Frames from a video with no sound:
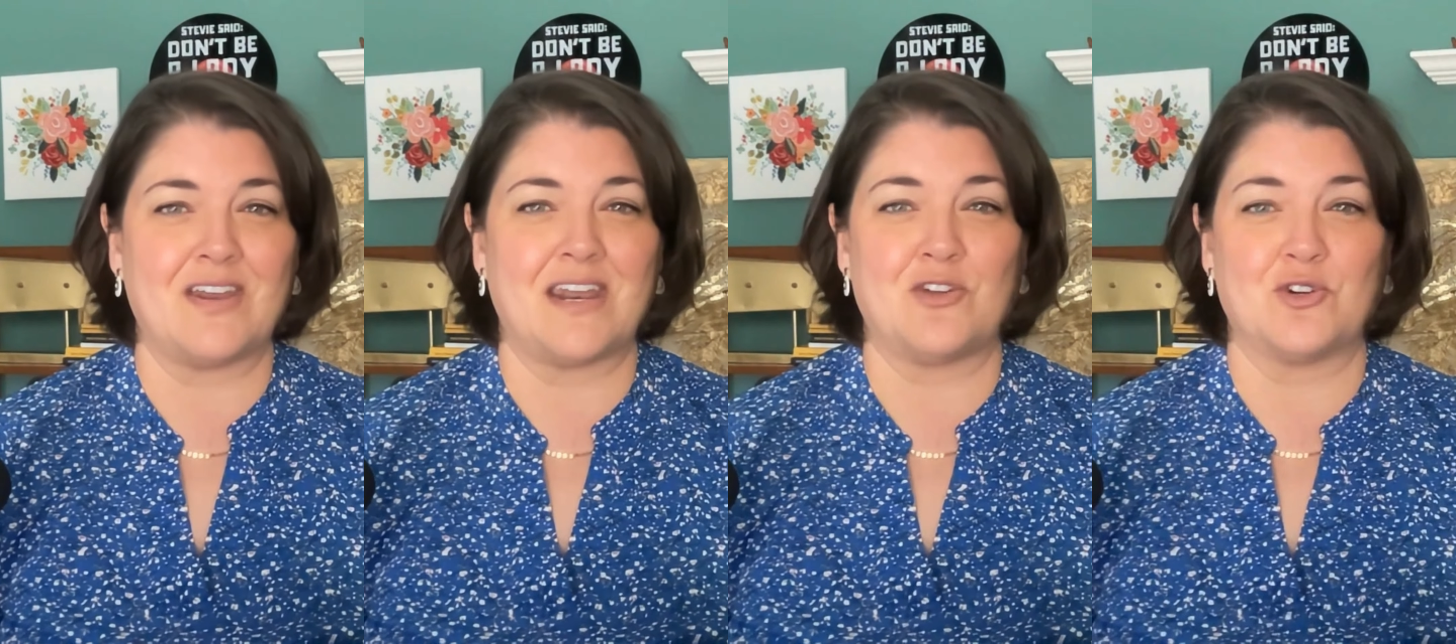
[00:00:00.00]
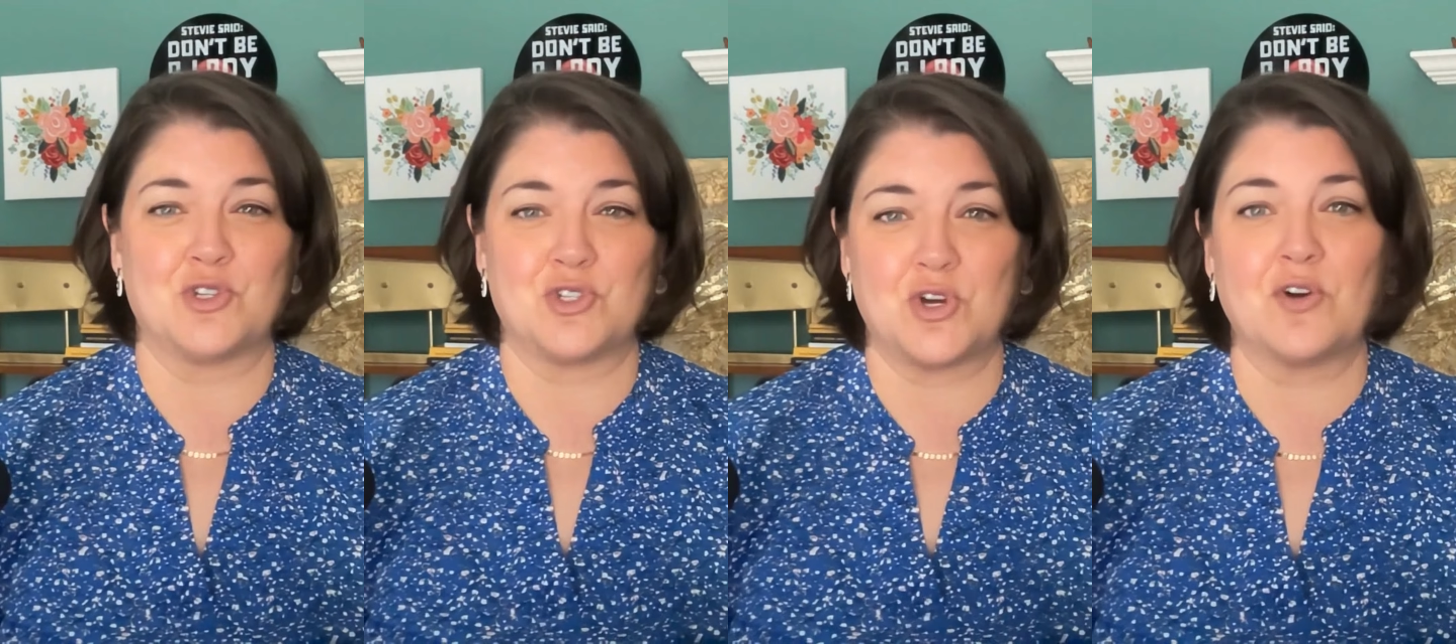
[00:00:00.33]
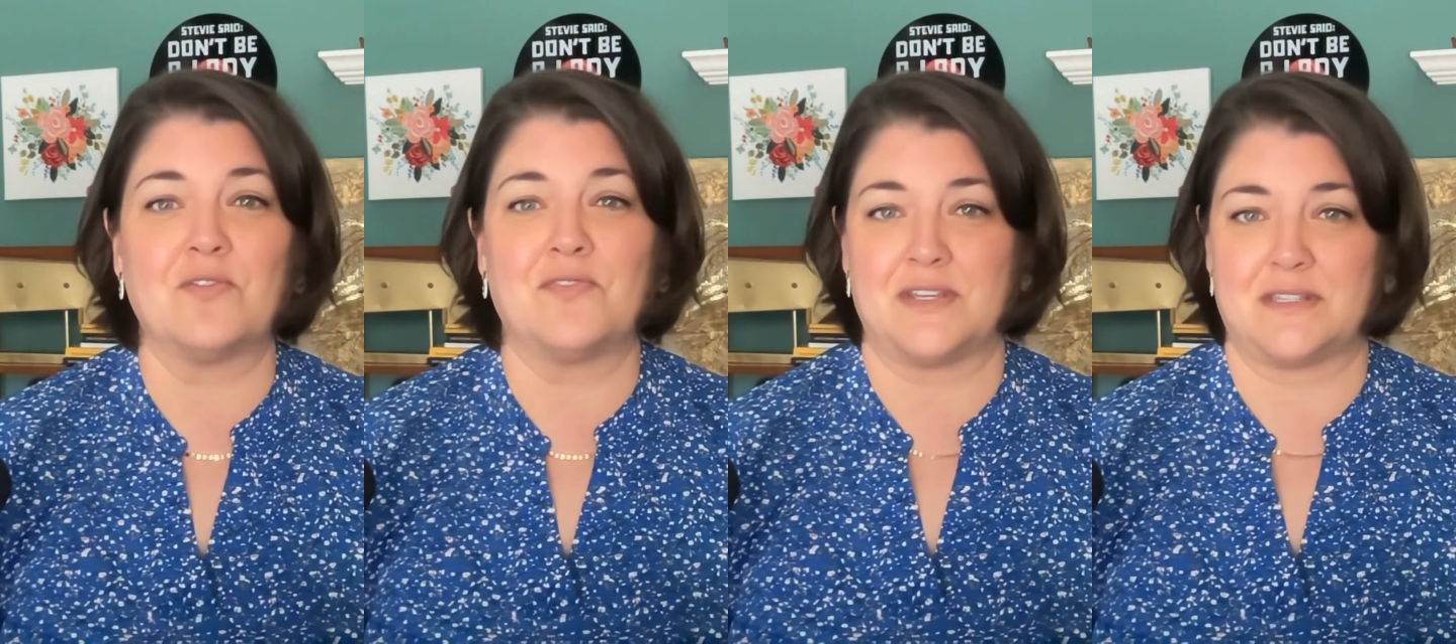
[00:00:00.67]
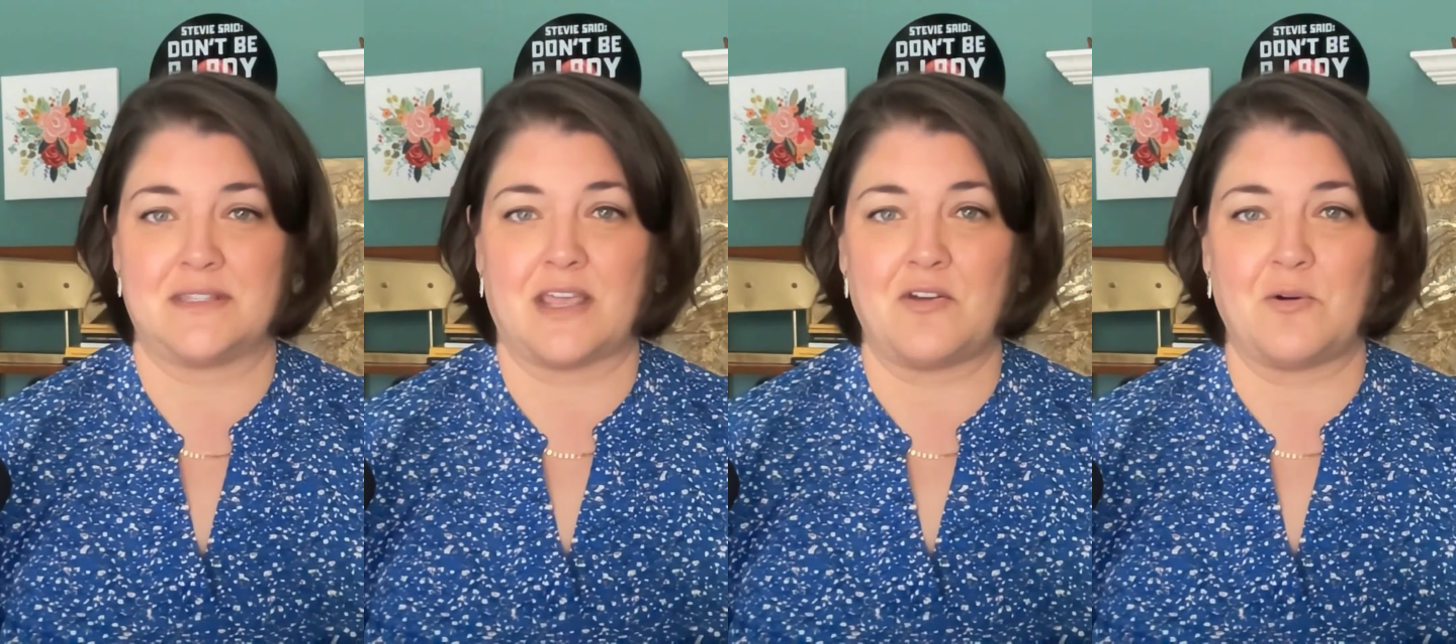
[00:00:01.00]
another service
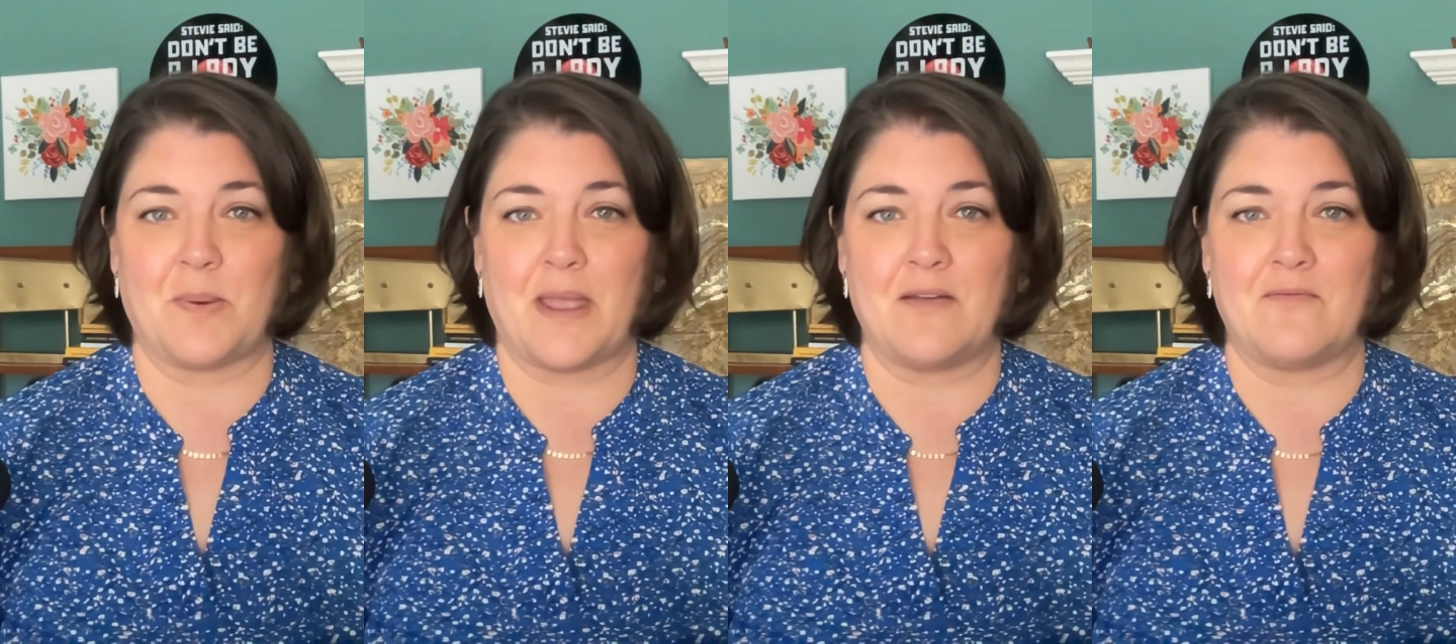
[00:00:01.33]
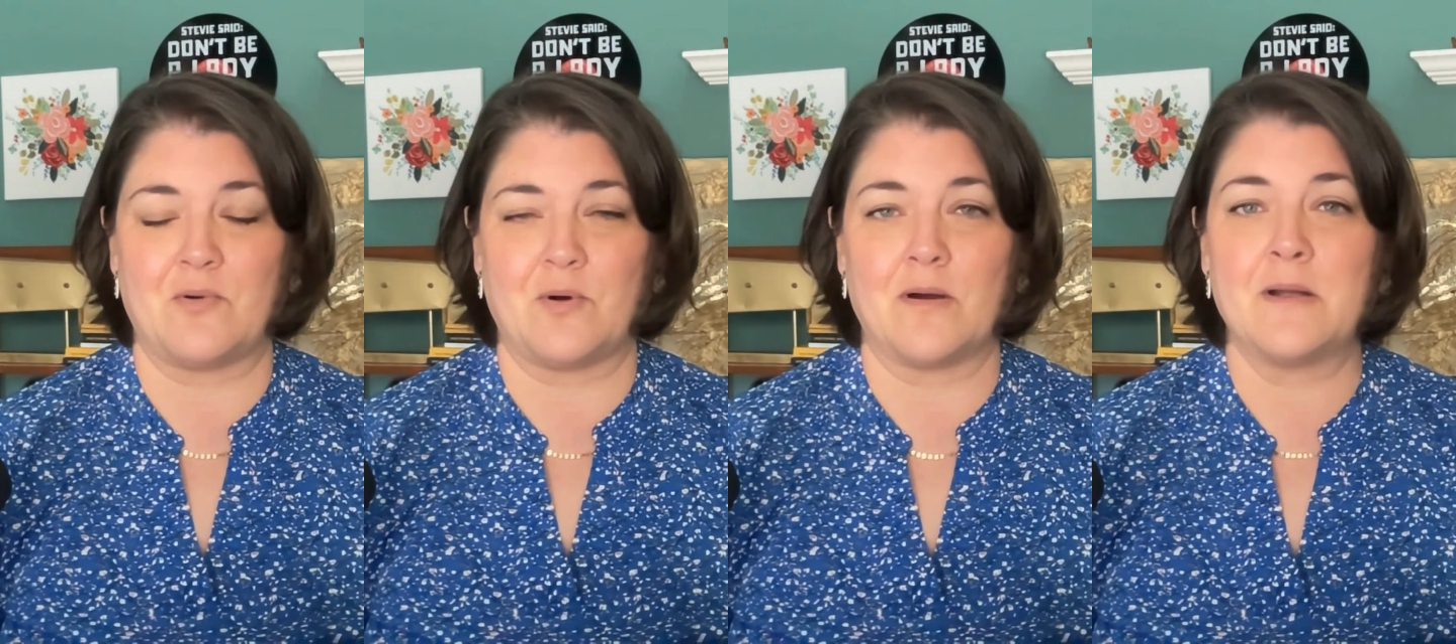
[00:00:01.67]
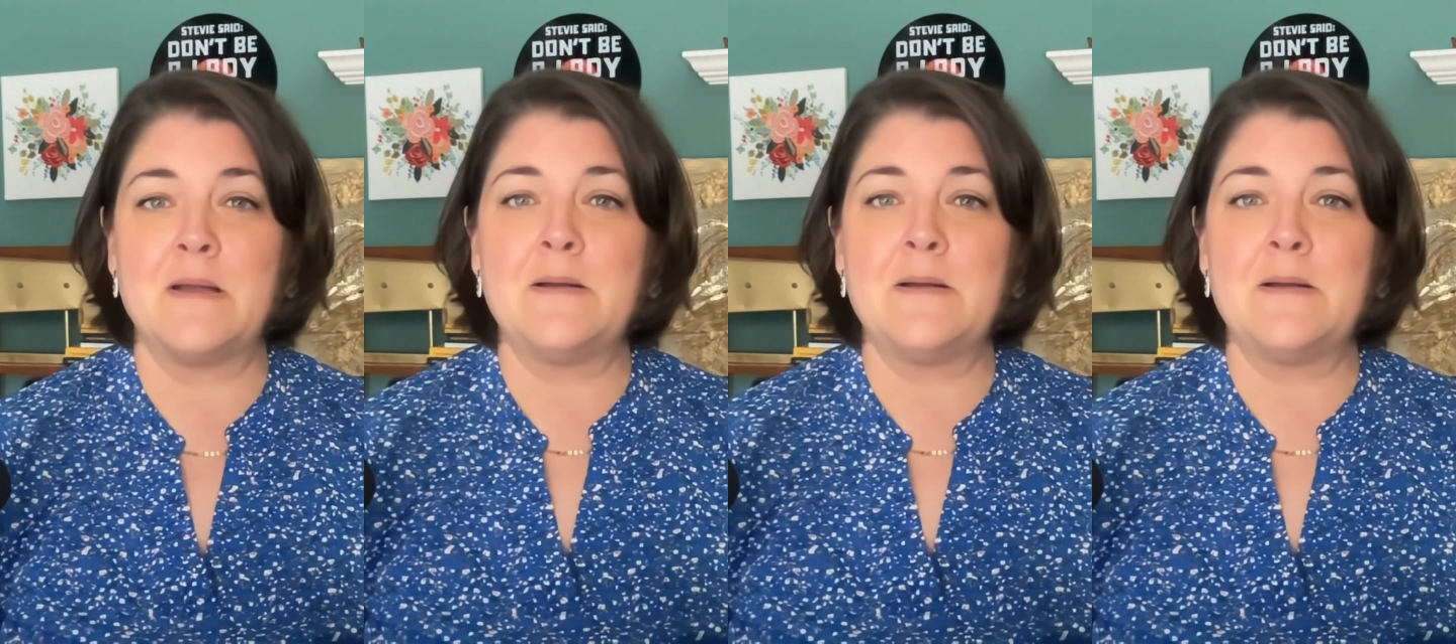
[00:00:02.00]
that you're paying for.